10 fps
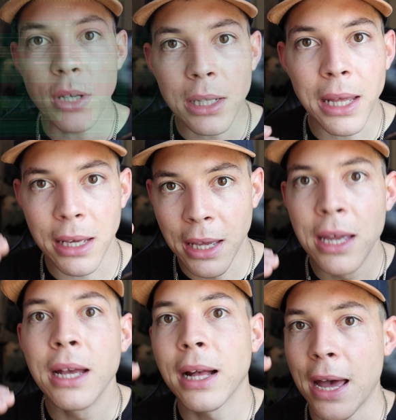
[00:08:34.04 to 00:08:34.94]
can like
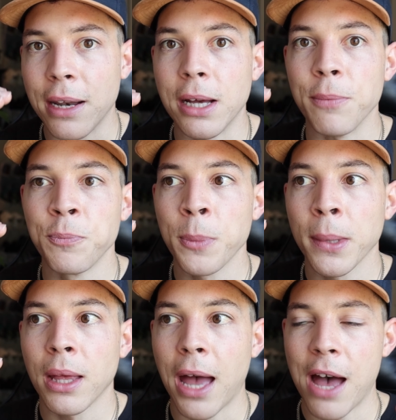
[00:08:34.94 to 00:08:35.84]
kind of
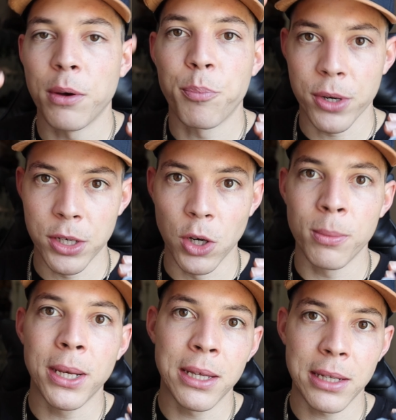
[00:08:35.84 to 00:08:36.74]
have a
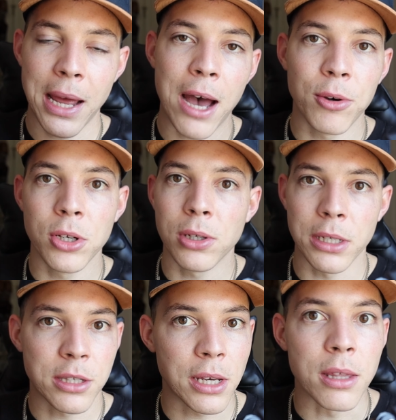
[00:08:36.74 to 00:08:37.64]
predominant audio,
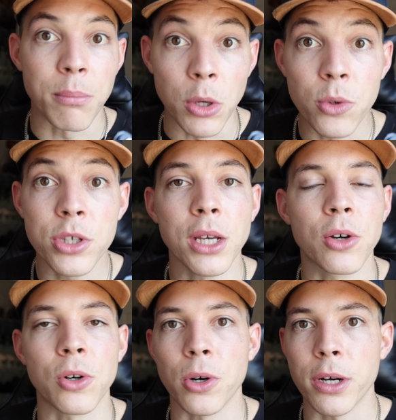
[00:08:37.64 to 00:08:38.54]
let's say the
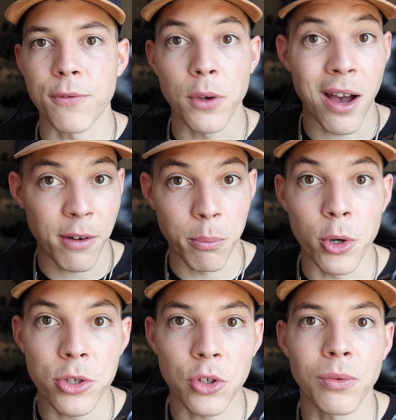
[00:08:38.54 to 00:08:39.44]
music, or if you have a
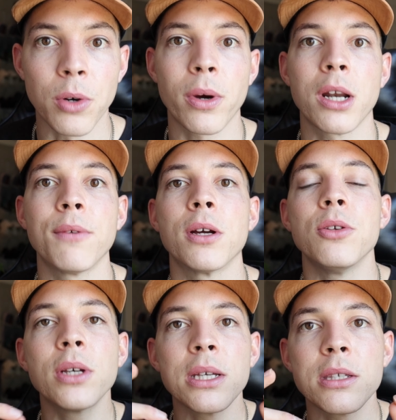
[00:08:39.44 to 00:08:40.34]
voiceover, whatever, and
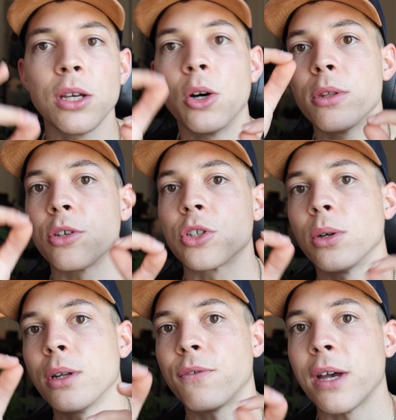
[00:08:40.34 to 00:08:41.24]
you can see how the
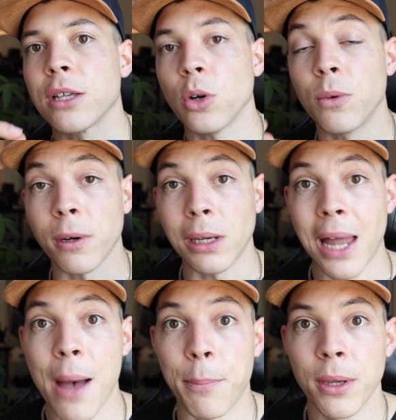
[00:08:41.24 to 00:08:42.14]
sound effects
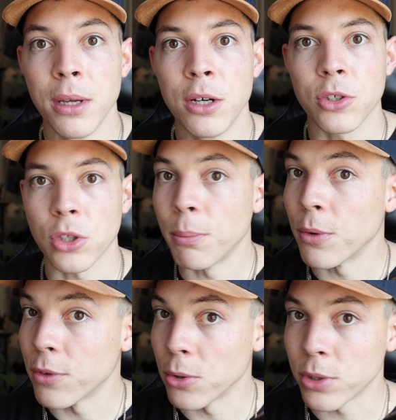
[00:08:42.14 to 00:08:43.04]
overlap some
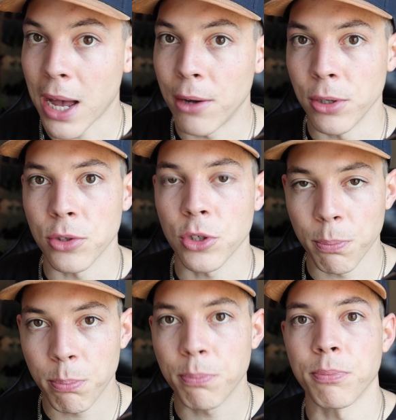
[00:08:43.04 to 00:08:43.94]
of those audios.
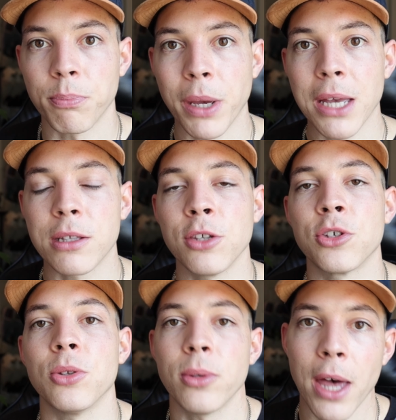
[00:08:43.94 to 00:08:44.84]
So pay
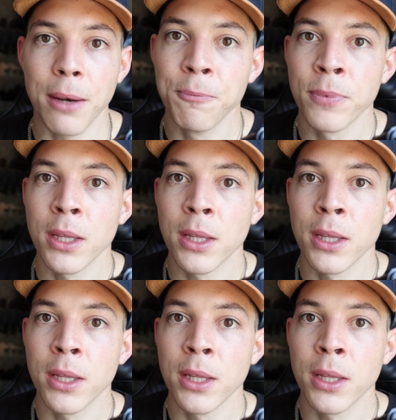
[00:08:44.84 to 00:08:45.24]
attention to that.